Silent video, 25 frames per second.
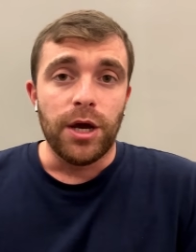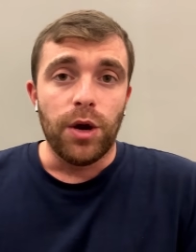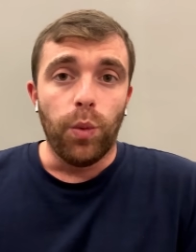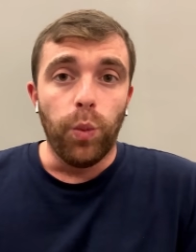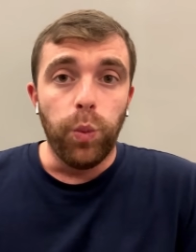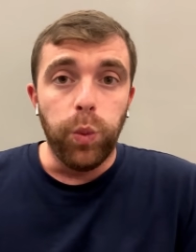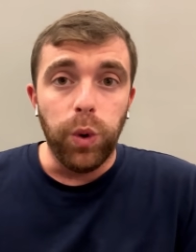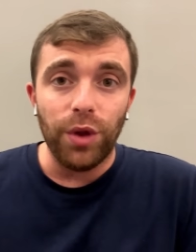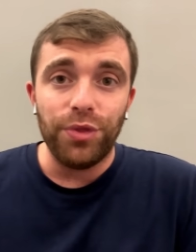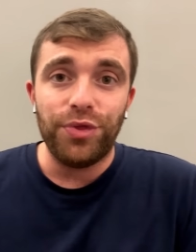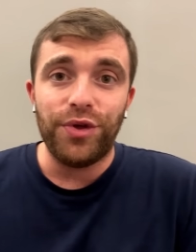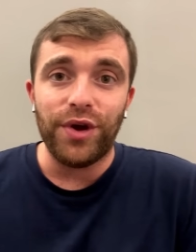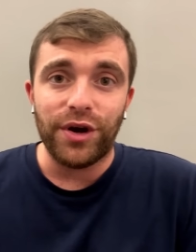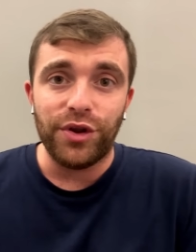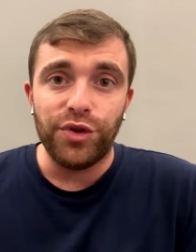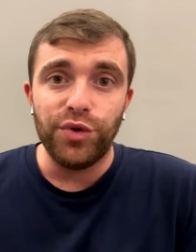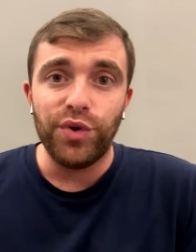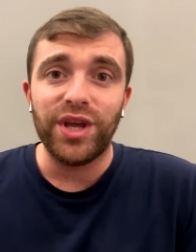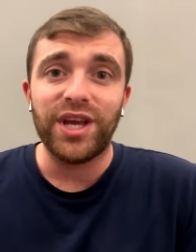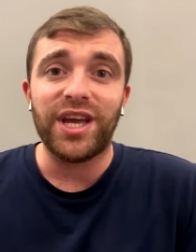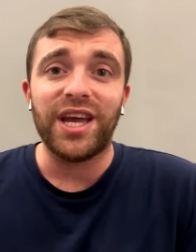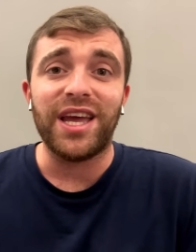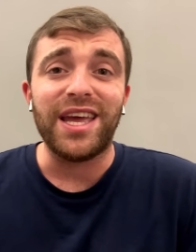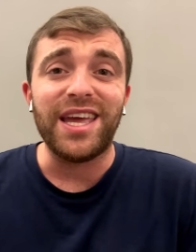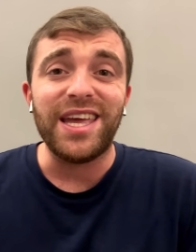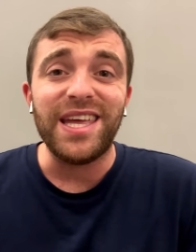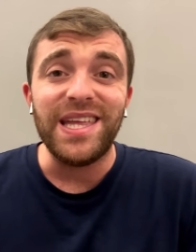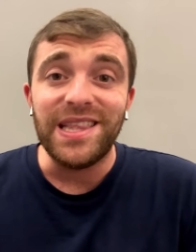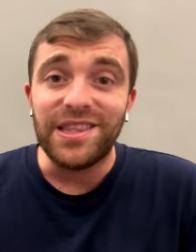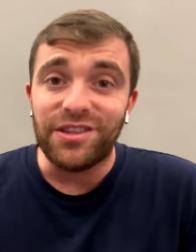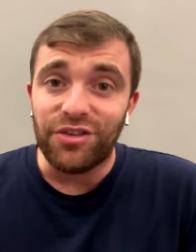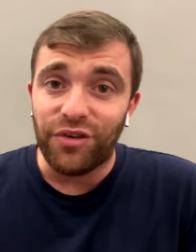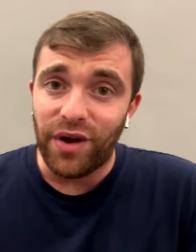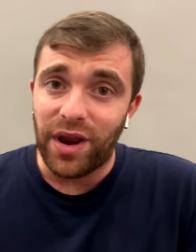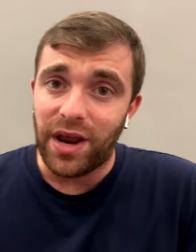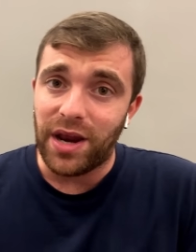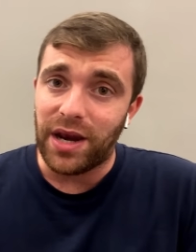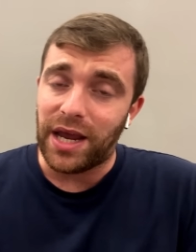what they're doing in
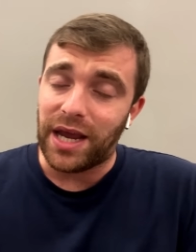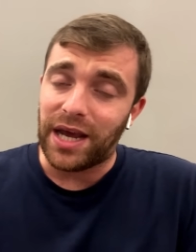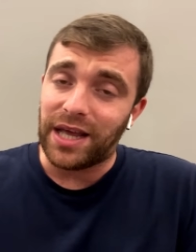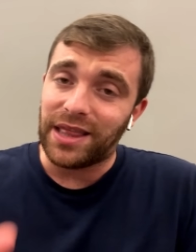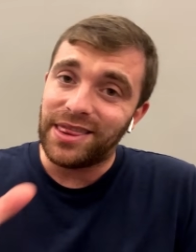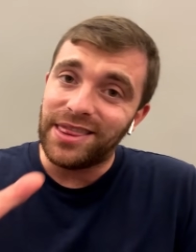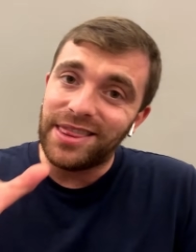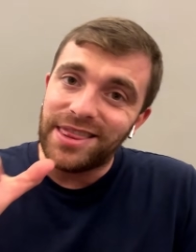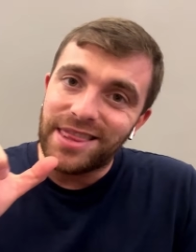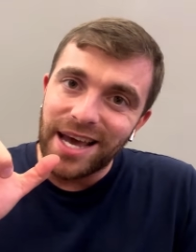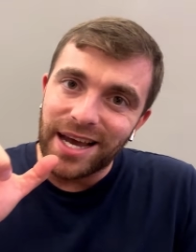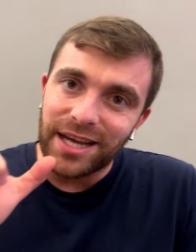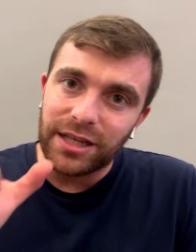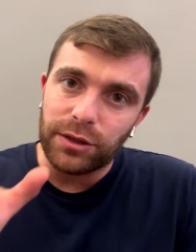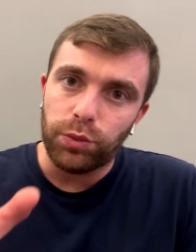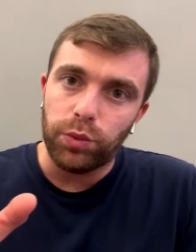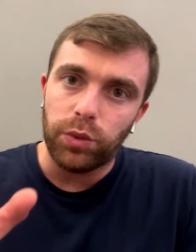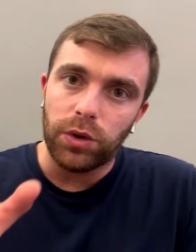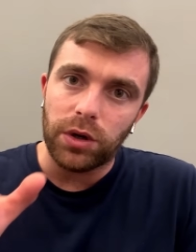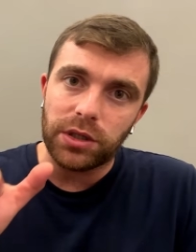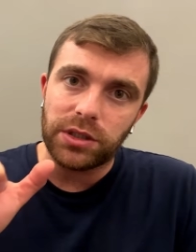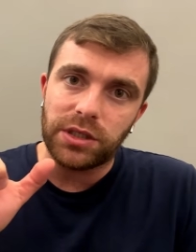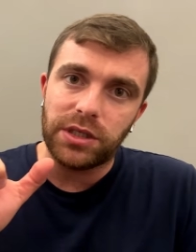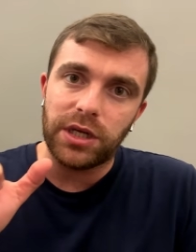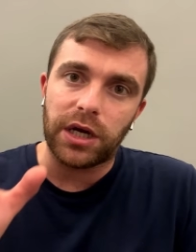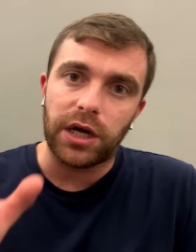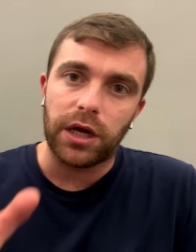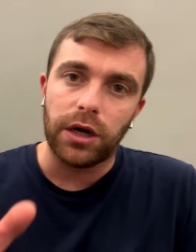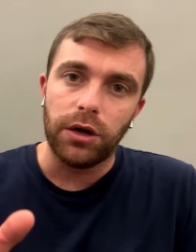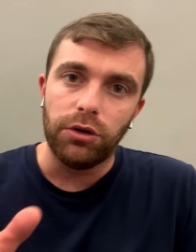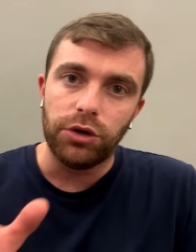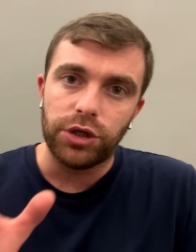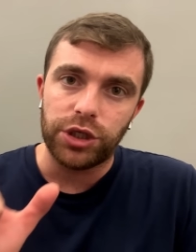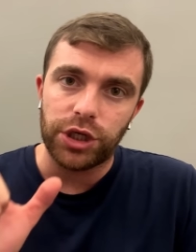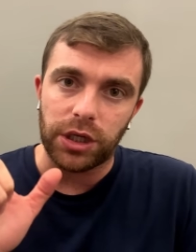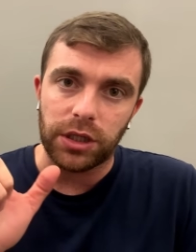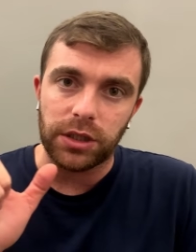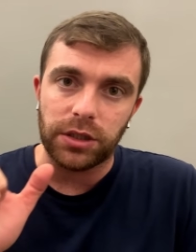training. That was the
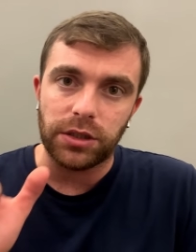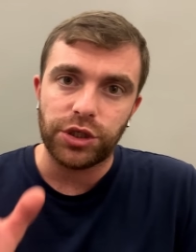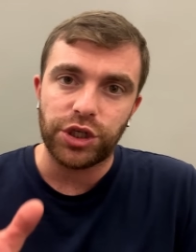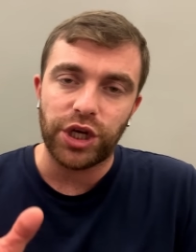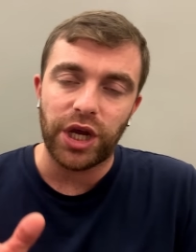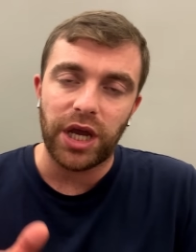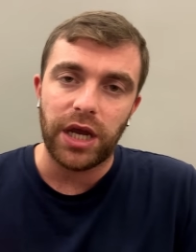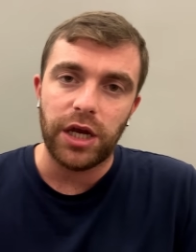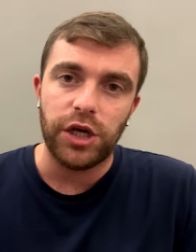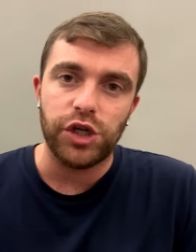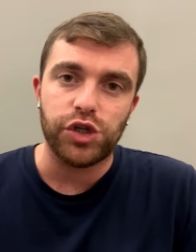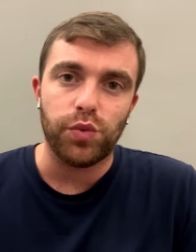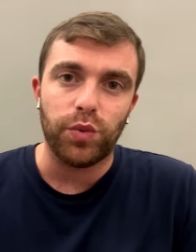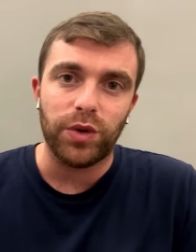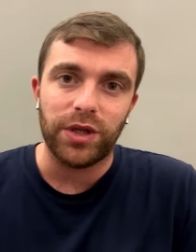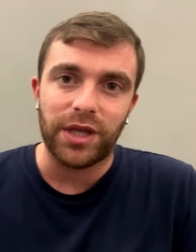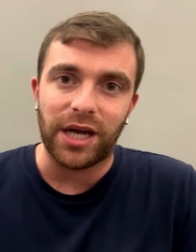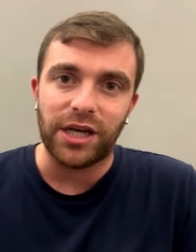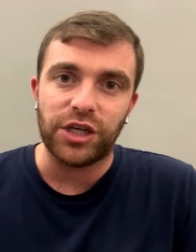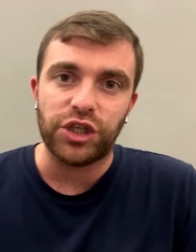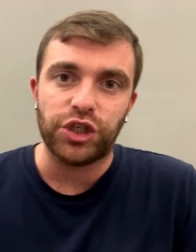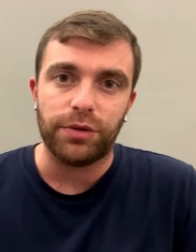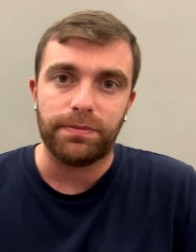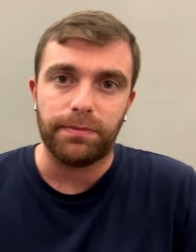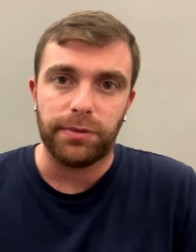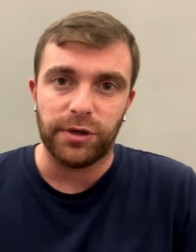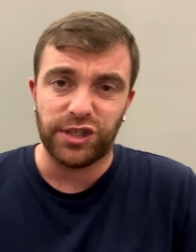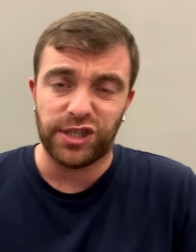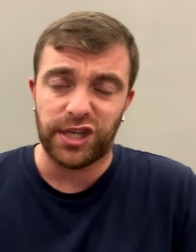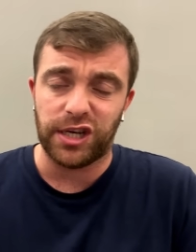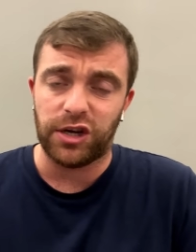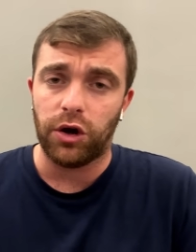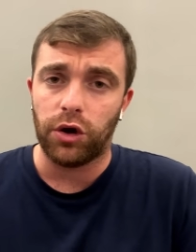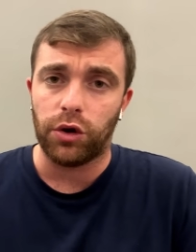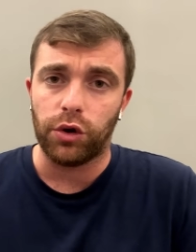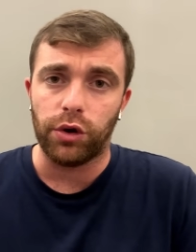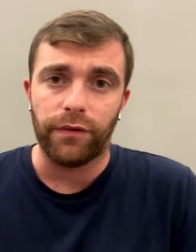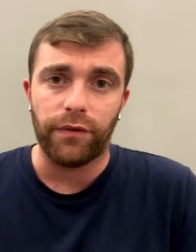crucial change with Ange
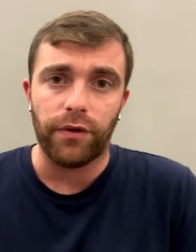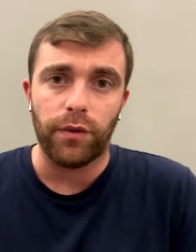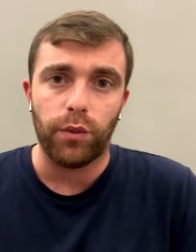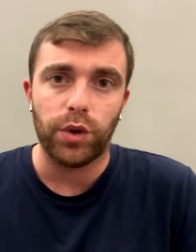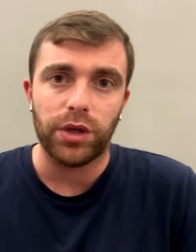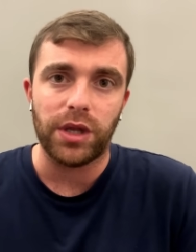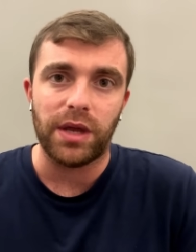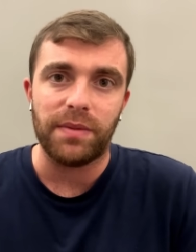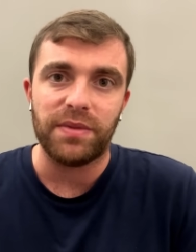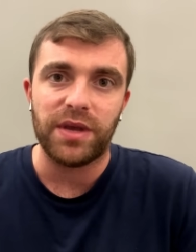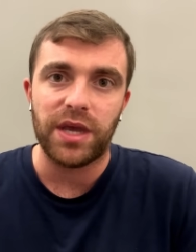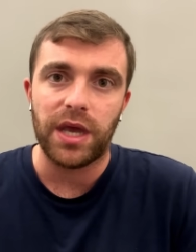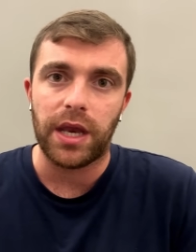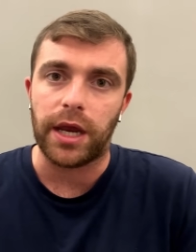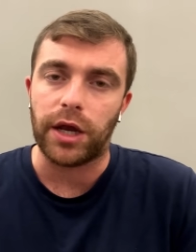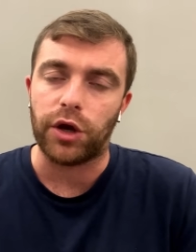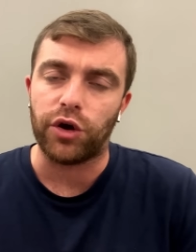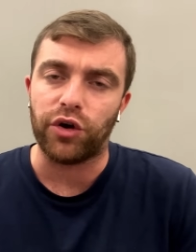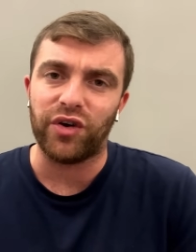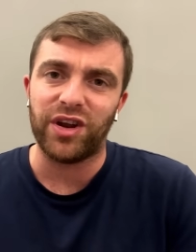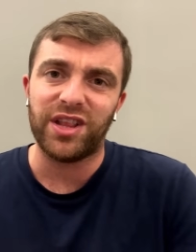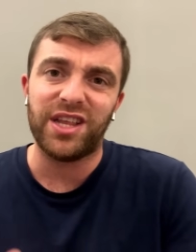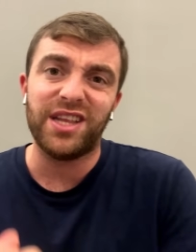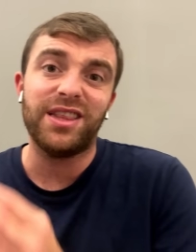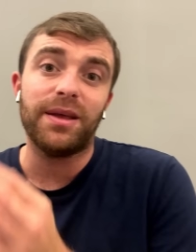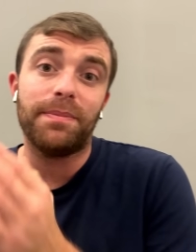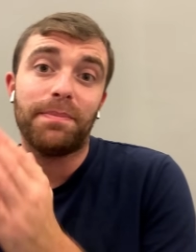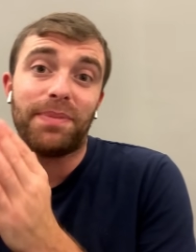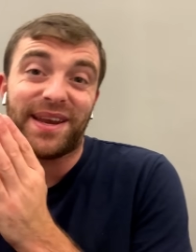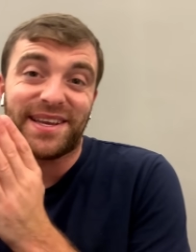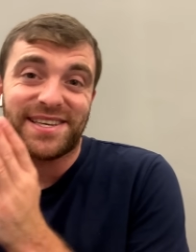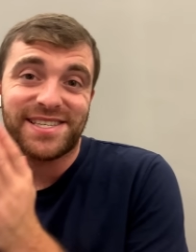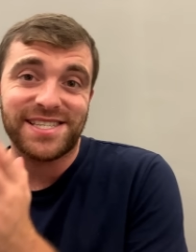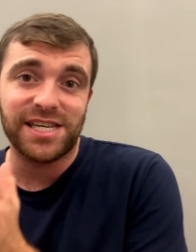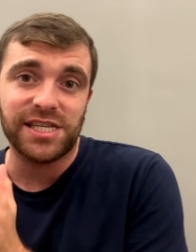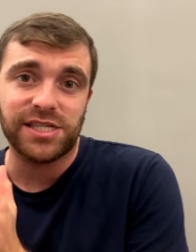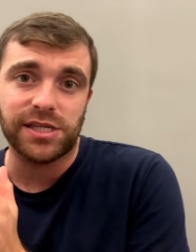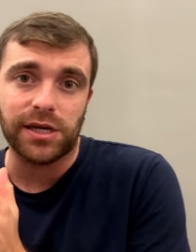Postecoglou from what I'm hearing already in the
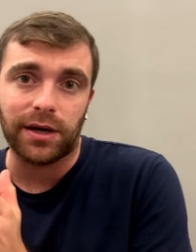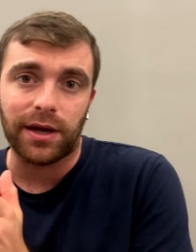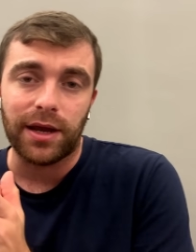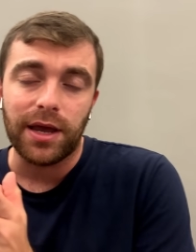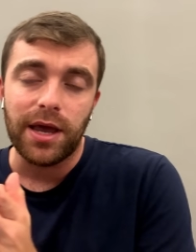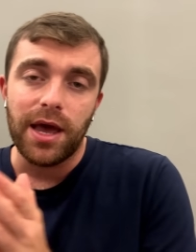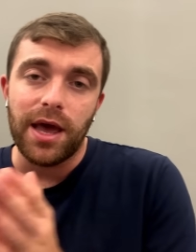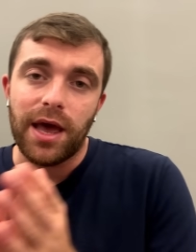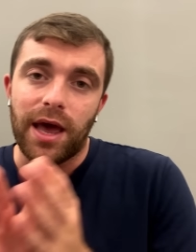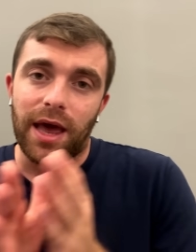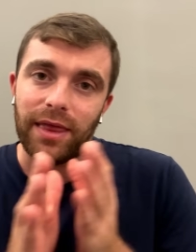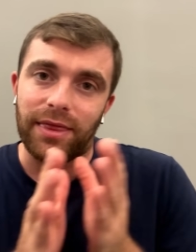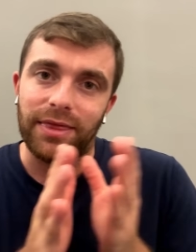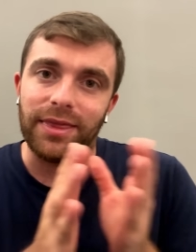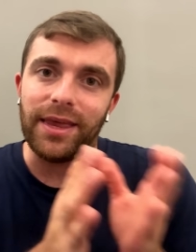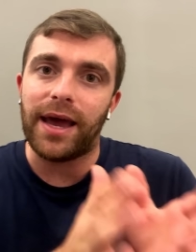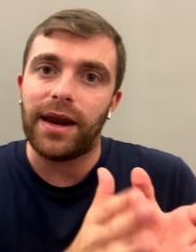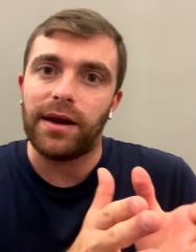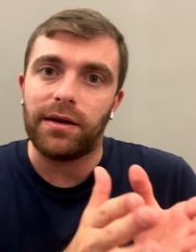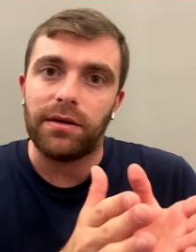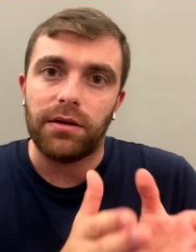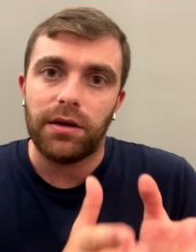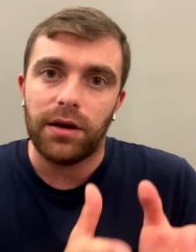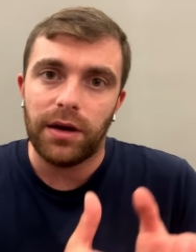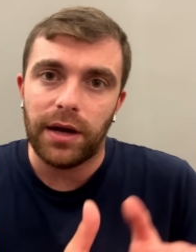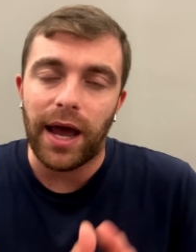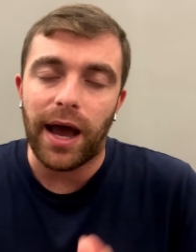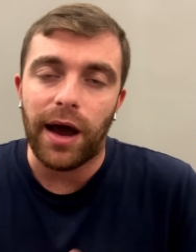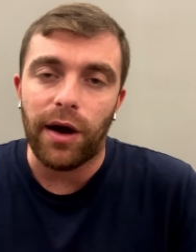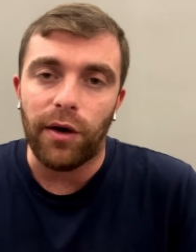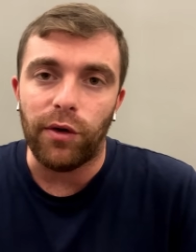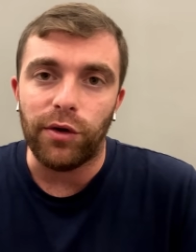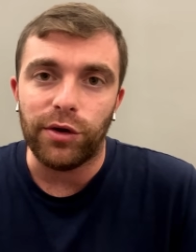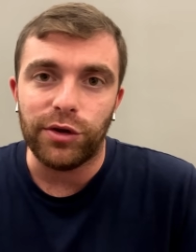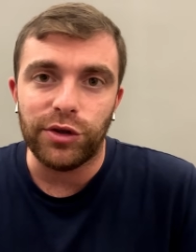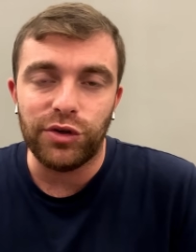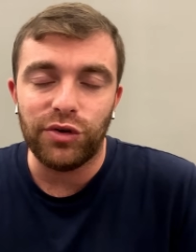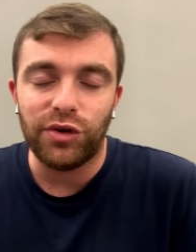preseason and then
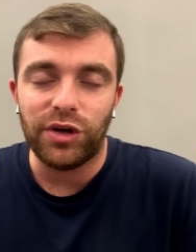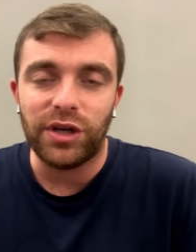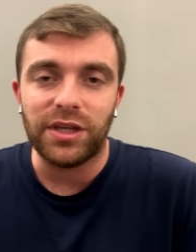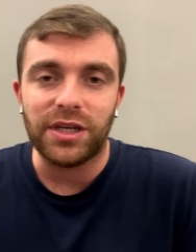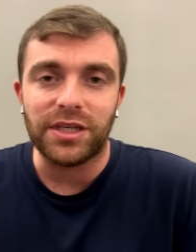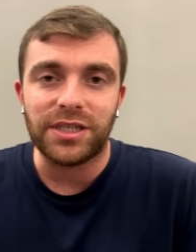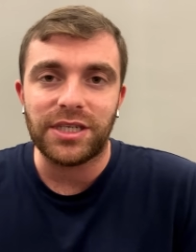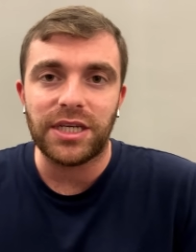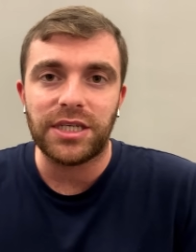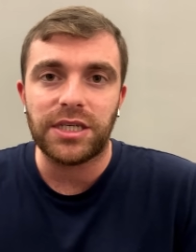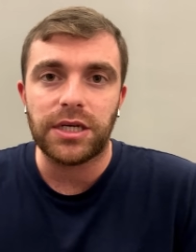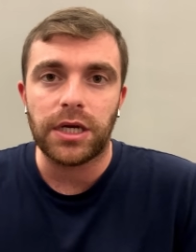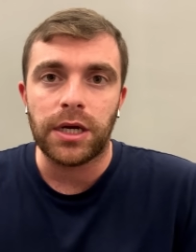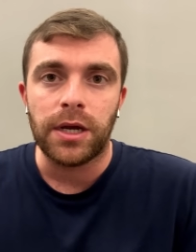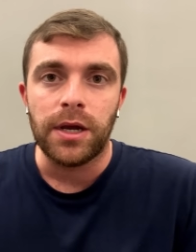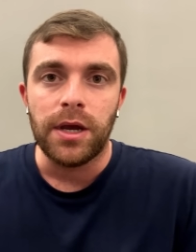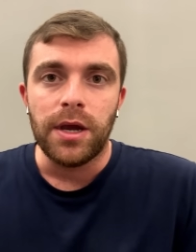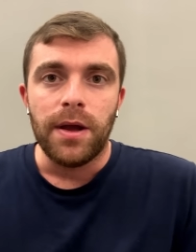now during the season.